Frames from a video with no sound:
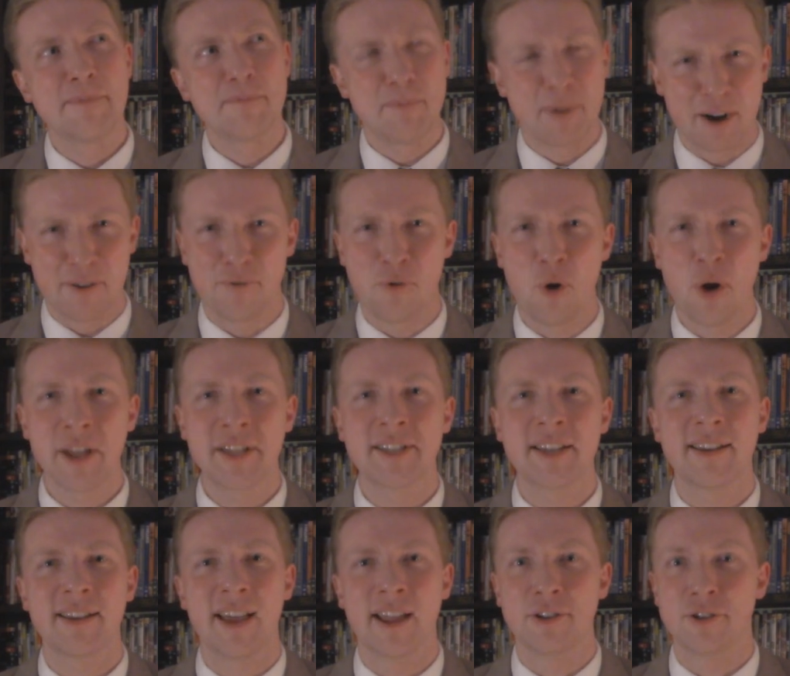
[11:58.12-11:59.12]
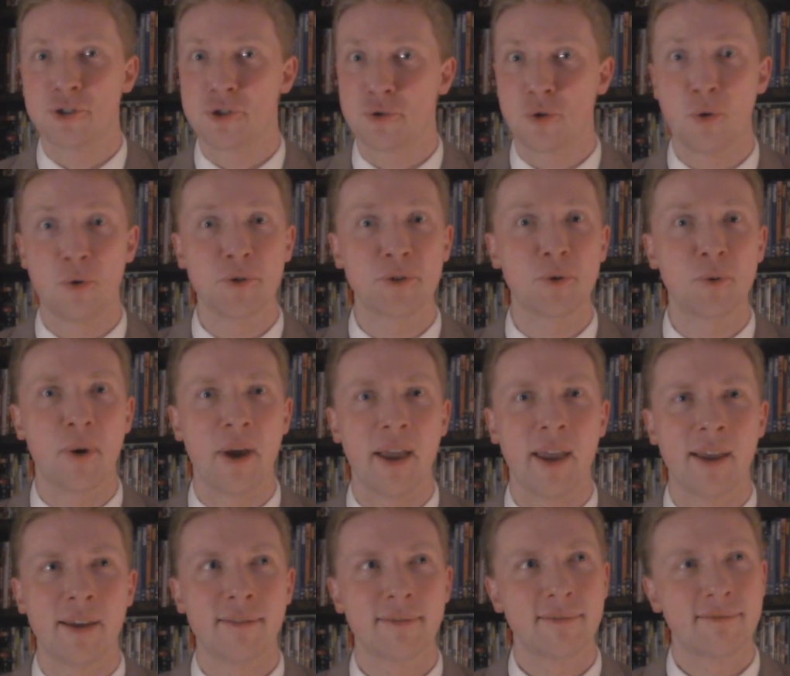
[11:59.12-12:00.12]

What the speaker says: but avoids it and strolls away.